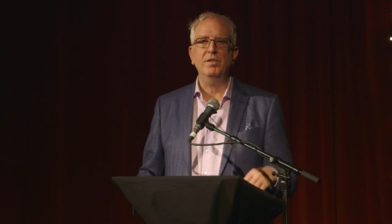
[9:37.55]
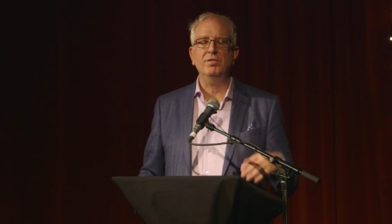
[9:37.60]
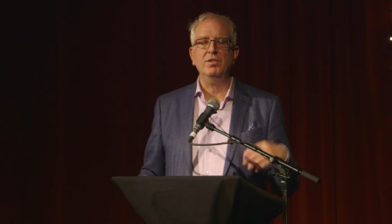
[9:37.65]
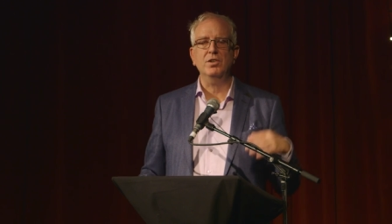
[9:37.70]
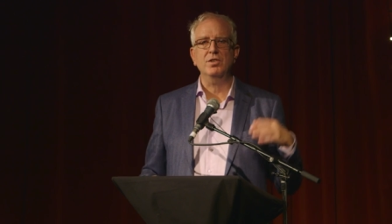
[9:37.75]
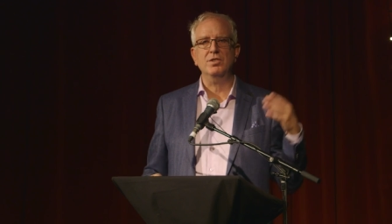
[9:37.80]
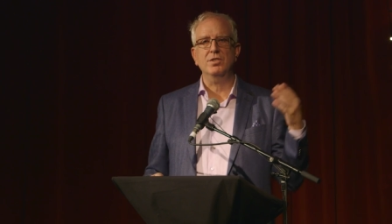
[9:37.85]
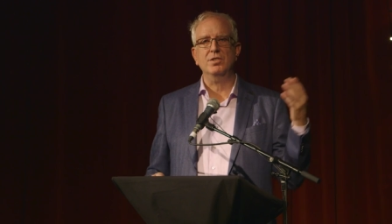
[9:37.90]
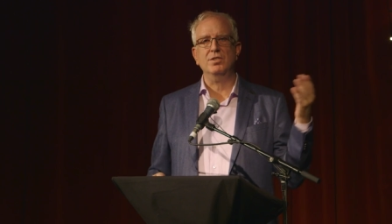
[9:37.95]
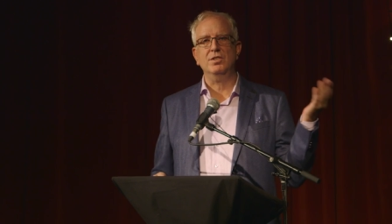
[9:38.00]
If
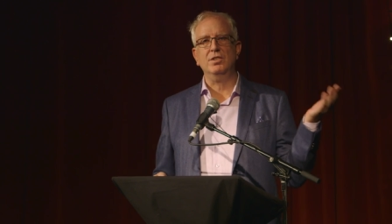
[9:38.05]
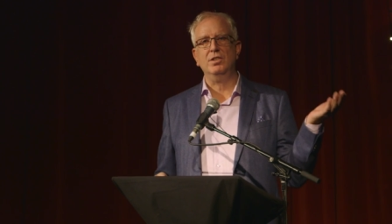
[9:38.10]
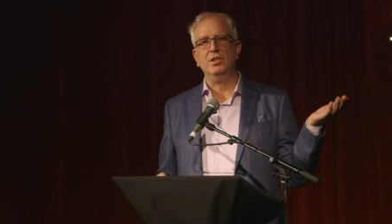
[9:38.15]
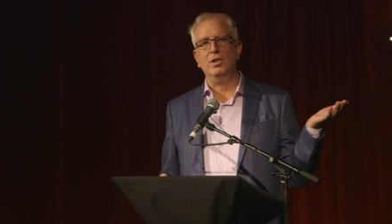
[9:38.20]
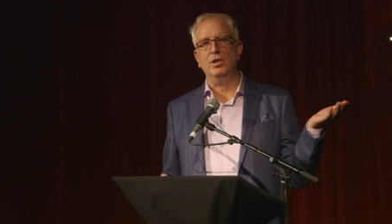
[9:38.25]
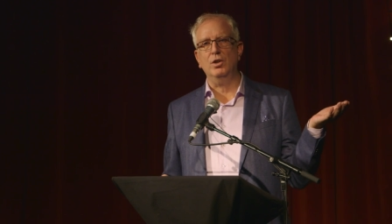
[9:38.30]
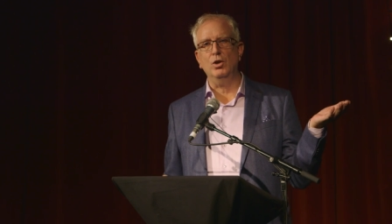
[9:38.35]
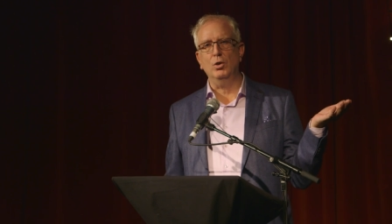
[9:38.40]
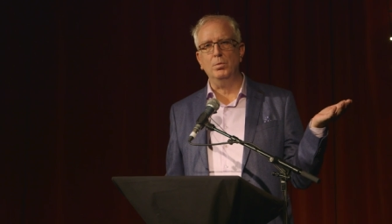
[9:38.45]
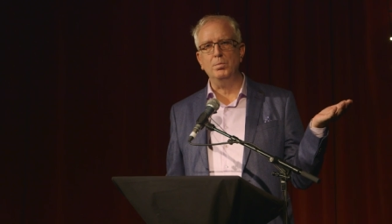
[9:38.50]
there's
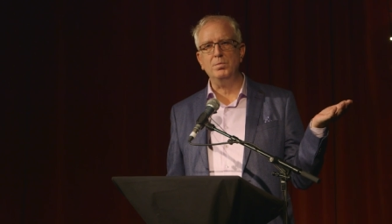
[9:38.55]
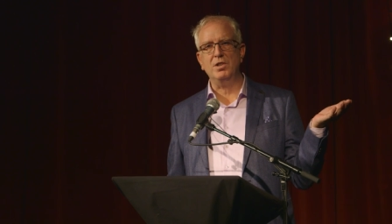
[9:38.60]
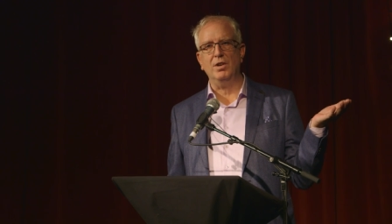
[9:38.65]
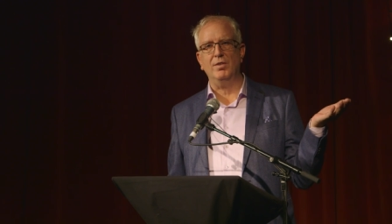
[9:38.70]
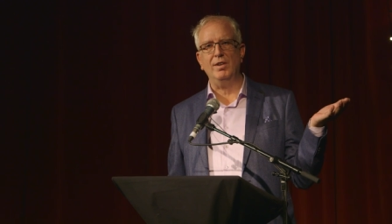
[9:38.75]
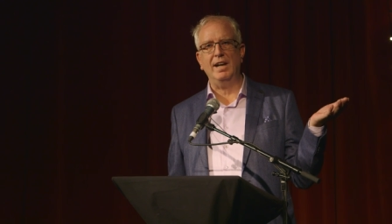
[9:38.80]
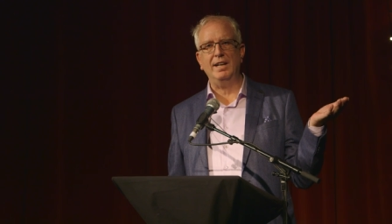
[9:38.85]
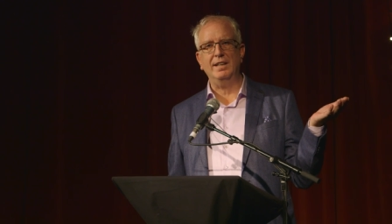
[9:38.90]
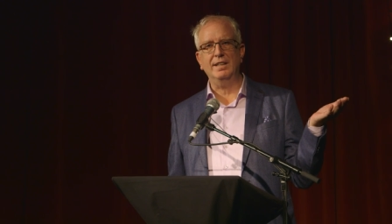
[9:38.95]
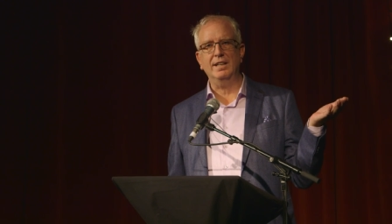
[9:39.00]
clubs
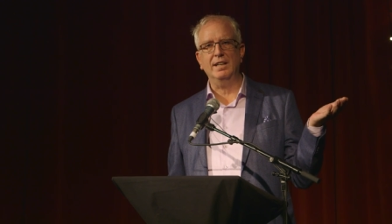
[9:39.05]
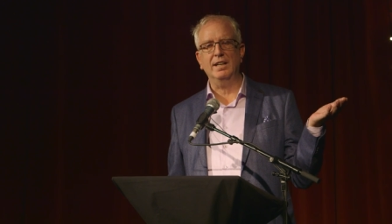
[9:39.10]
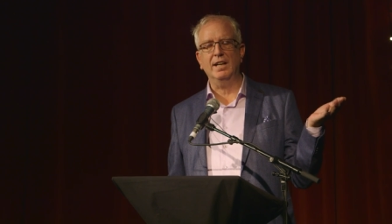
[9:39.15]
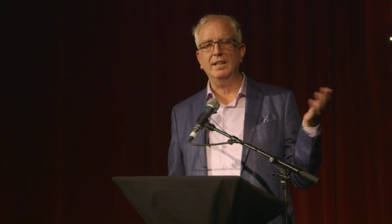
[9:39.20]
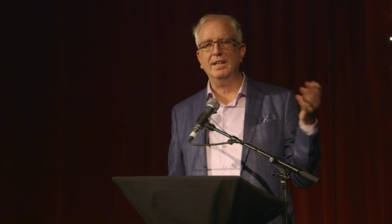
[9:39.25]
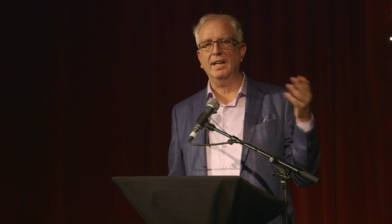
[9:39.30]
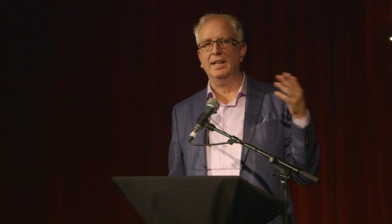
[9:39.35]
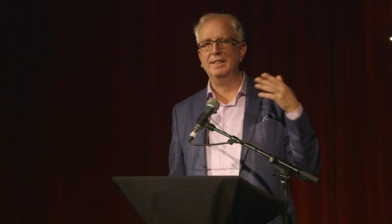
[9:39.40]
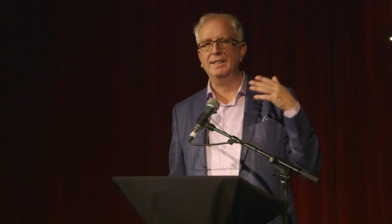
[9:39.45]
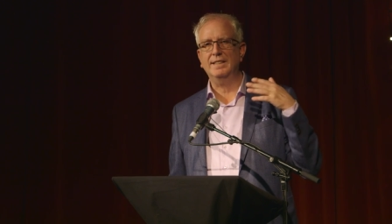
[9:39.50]
or anything
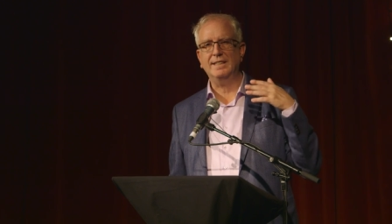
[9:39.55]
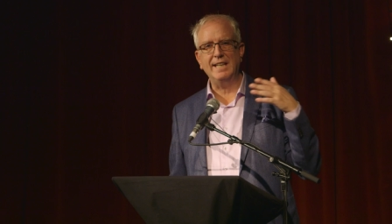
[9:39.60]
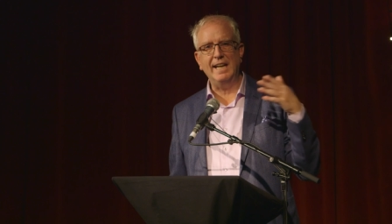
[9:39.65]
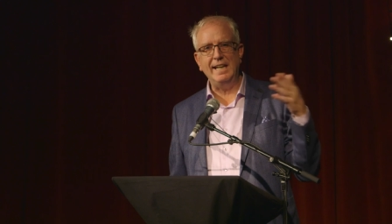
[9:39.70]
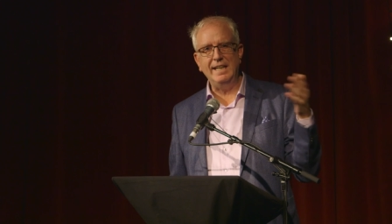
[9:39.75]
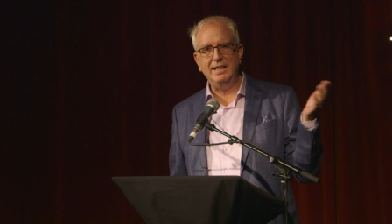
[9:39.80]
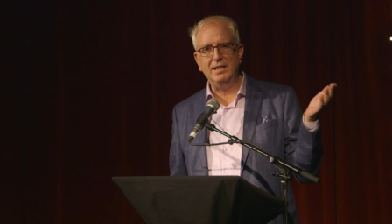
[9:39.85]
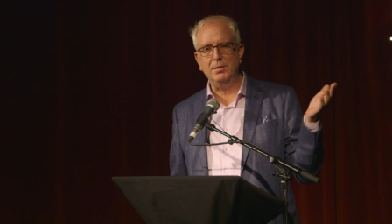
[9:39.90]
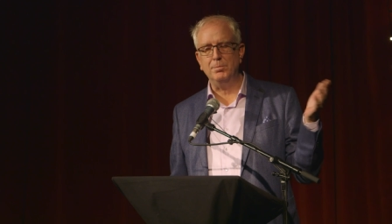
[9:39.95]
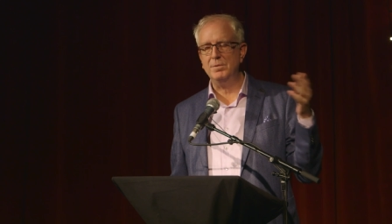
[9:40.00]
like that,
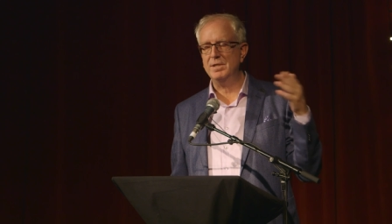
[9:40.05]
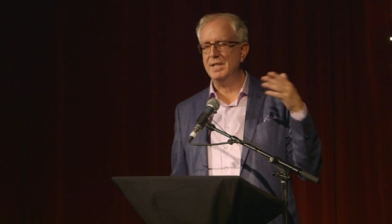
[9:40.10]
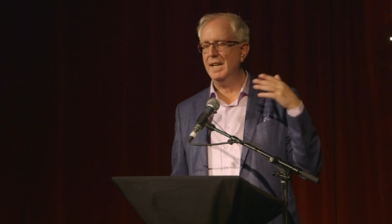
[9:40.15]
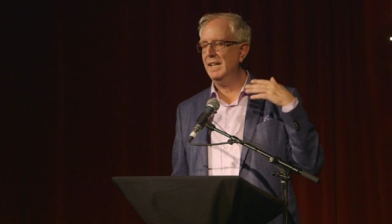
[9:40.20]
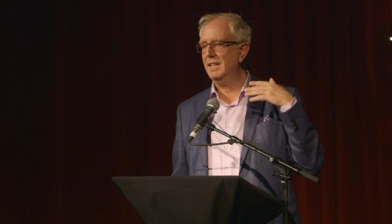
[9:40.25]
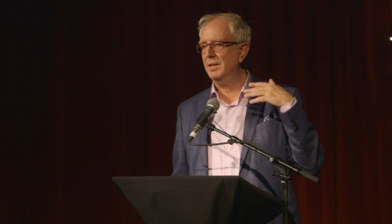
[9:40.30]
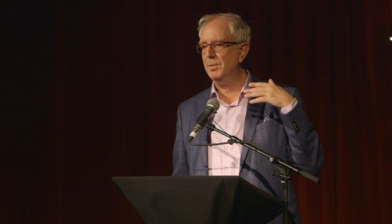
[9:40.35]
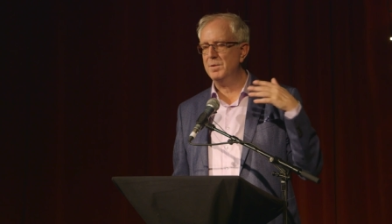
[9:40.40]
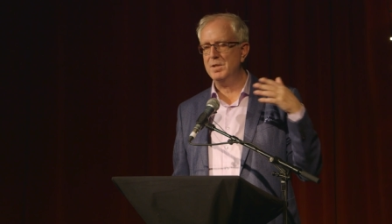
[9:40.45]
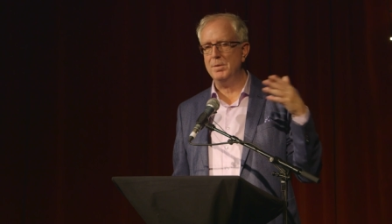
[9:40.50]
take them,
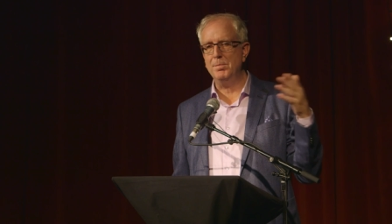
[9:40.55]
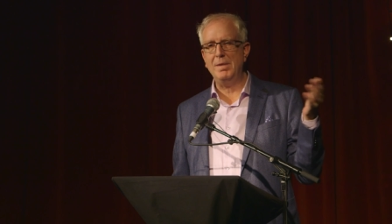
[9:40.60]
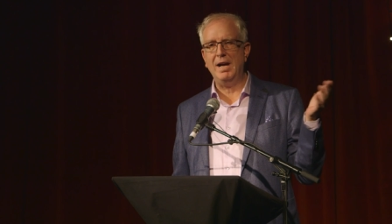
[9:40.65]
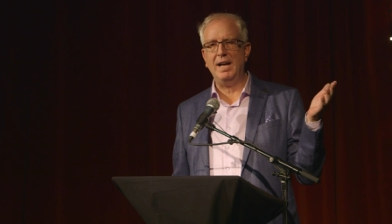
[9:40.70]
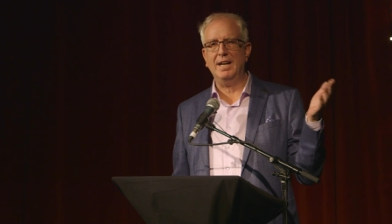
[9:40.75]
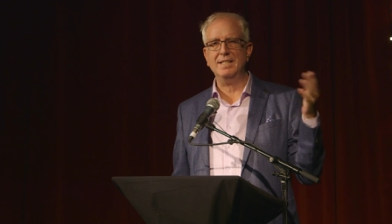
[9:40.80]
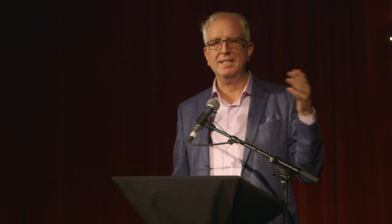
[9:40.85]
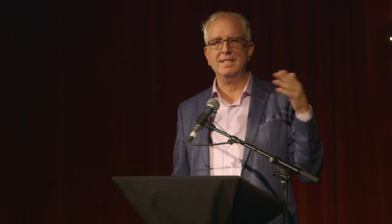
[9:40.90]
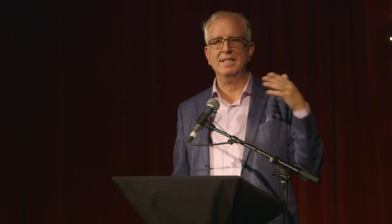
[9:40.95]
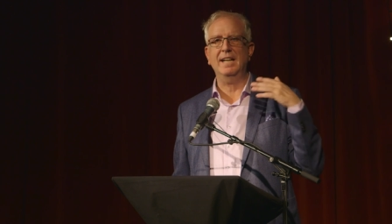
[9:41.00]
take them to
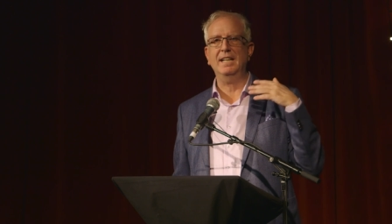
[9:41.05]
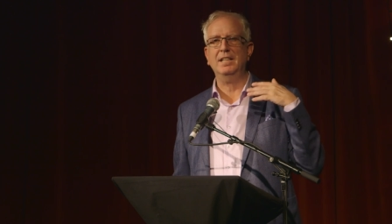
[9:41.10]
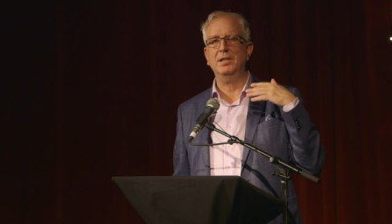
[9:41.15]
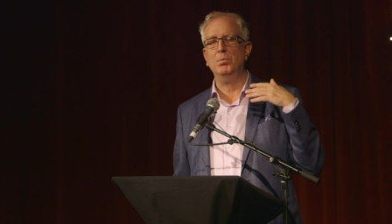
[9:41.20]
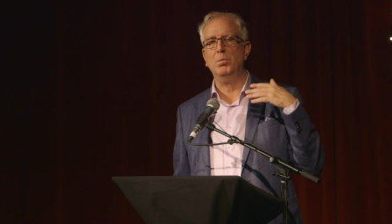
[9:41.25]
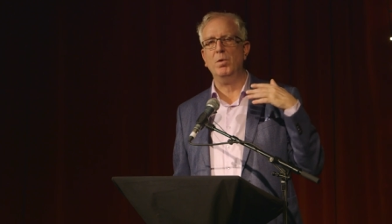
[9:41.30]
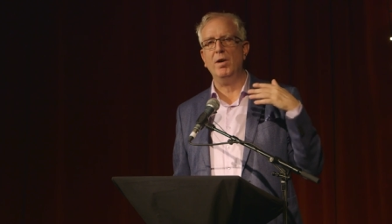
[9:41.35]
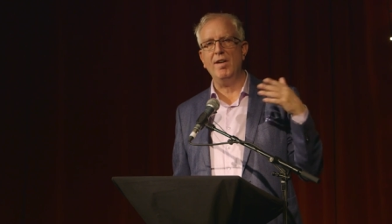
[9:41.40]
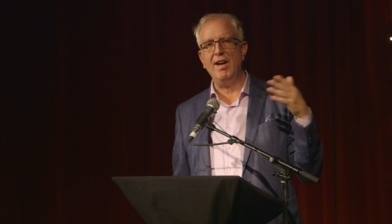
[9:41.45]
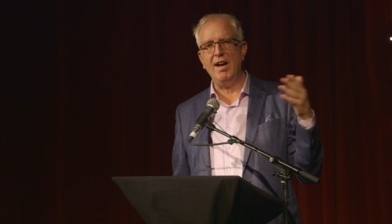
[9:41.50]
mass, take
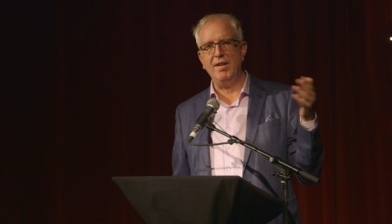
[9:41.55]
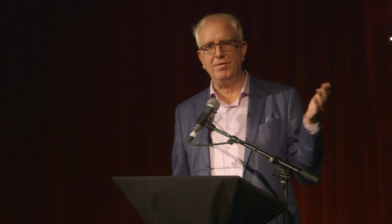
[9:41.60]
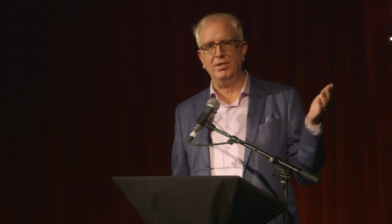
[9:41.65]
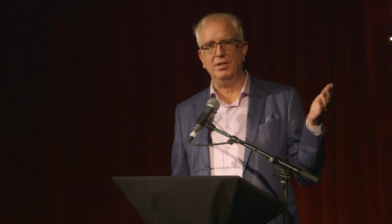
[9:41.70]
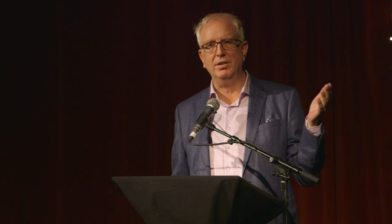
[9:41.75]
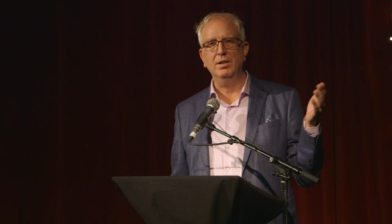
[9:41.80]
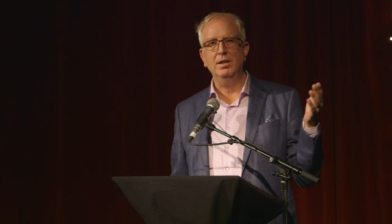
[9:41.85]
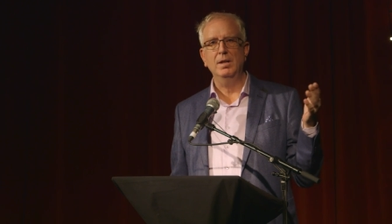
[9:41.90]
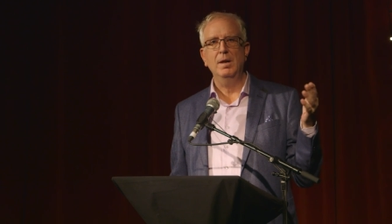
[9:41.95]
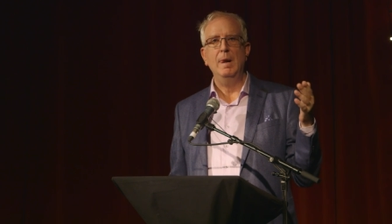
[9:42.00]
them
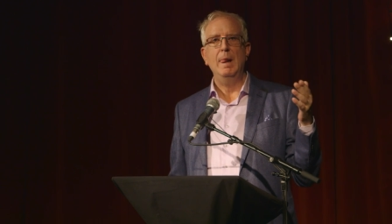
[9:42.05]
wherever.